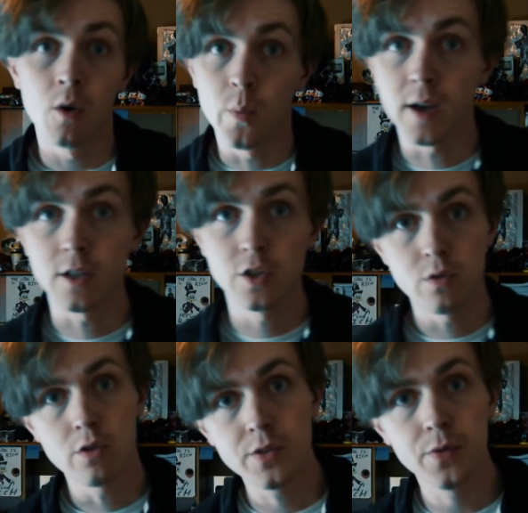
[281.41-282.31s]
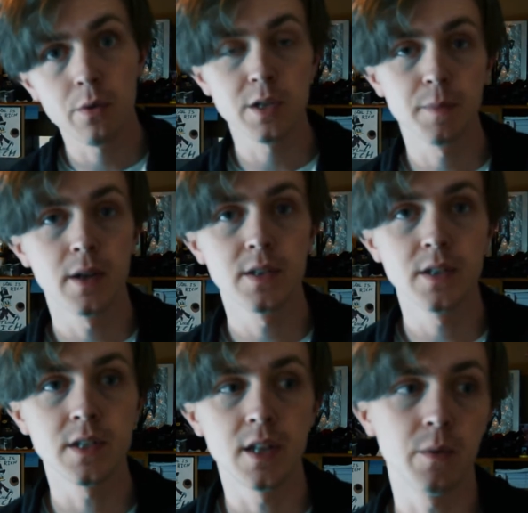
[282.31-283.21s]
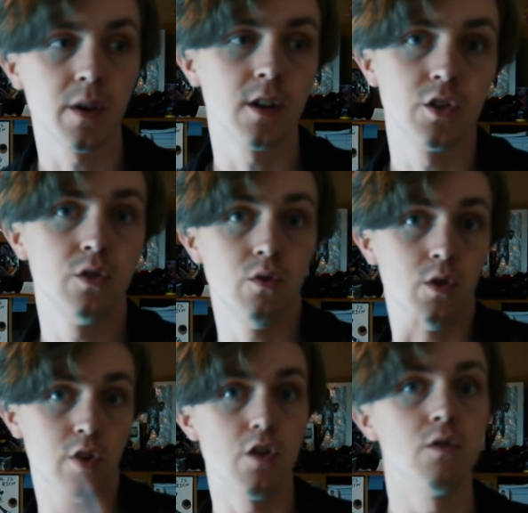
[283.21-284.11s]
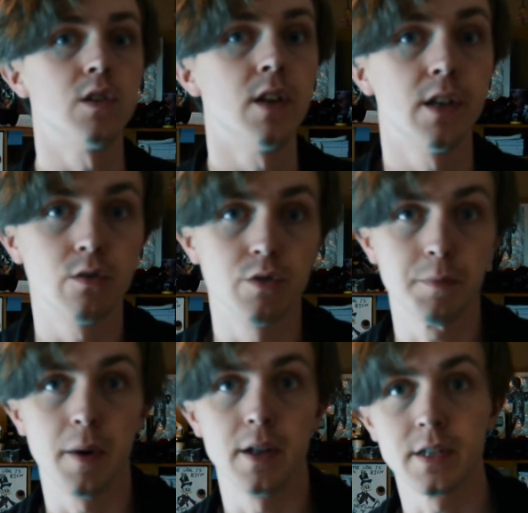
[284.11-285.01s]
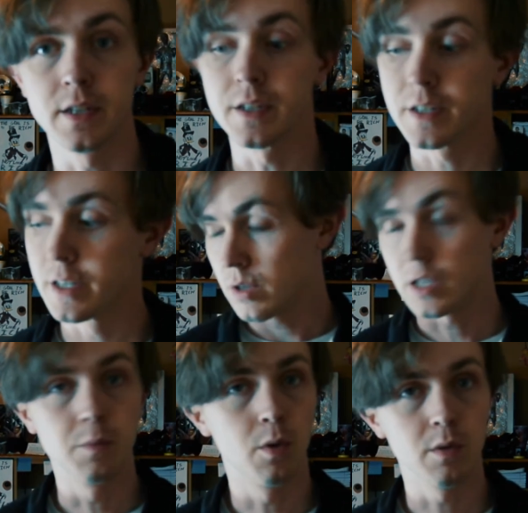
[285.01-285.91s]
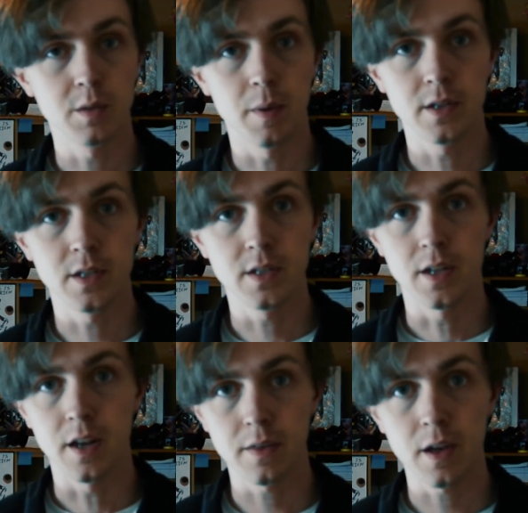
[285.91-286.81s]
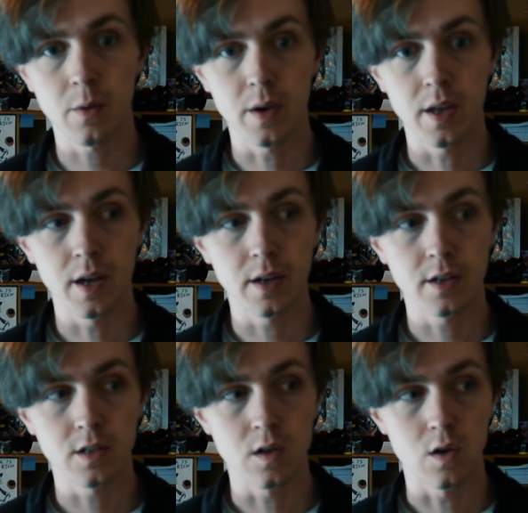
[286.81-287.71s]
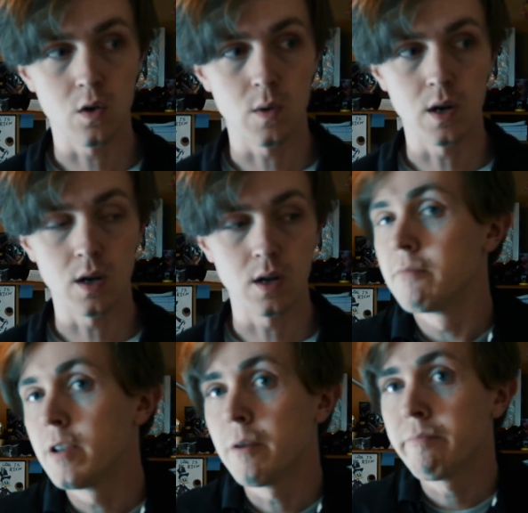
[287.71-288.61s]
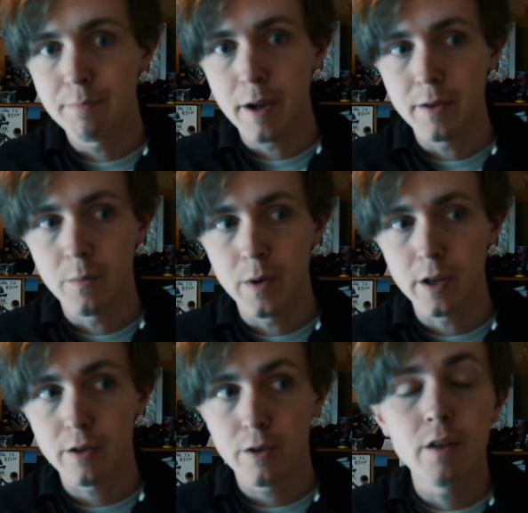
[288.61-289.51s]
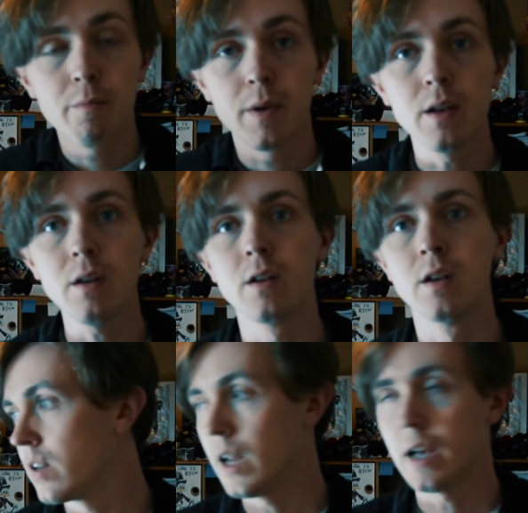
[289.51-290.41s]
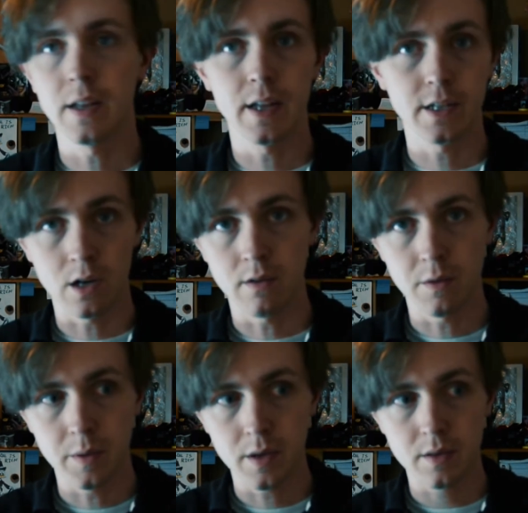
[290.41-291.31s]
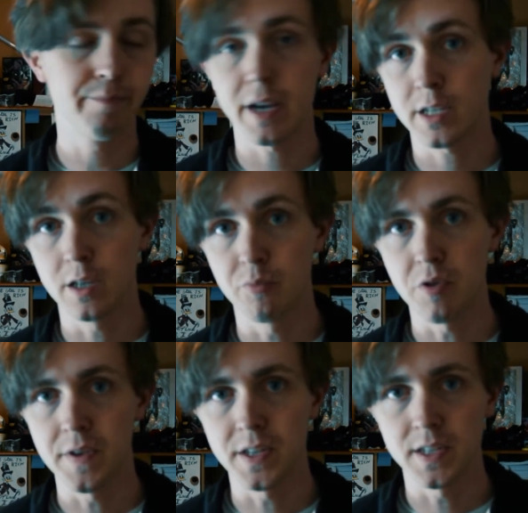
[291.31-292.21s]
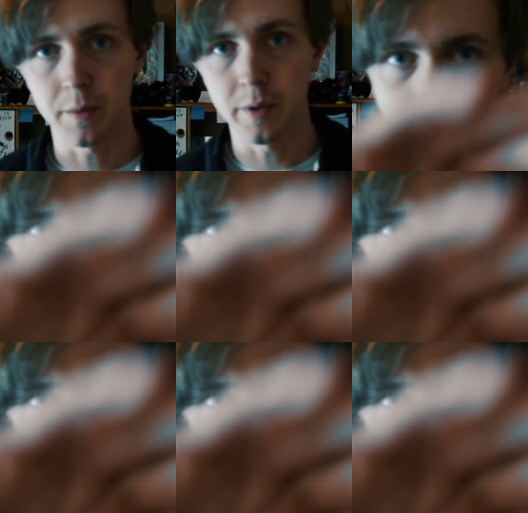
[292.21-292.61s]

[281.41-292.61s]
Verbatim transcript: We got two useful responses, and then we got two useless responses. That's more responses than I thought we'd get, so, uh, you know, better than what it could have been. Now that that's over with, back to the previous segment.